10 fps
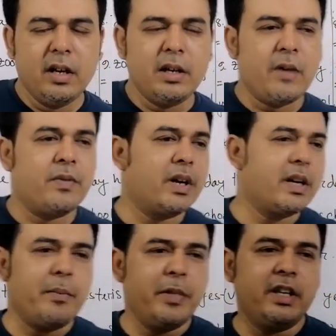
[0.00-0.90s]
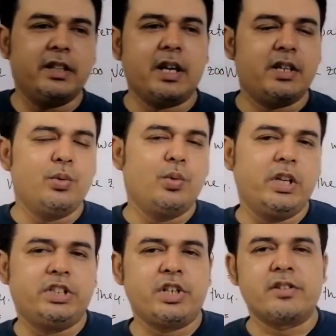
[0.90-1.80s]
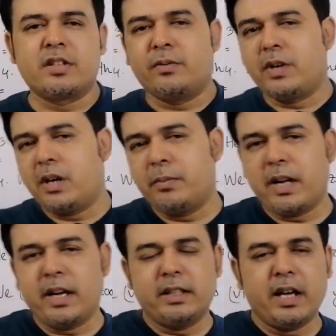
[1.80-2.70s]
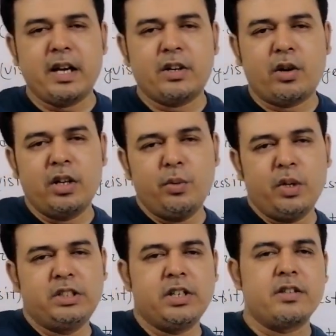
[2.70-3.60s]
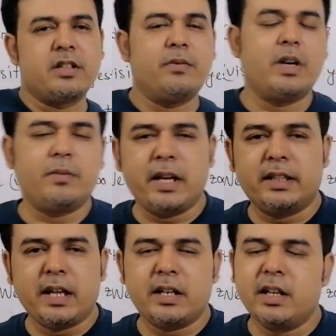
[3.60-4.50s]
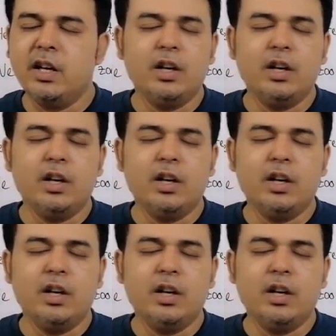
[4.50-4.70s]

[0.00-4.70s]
after coming that you will change the verb like that or you will change the verb like that?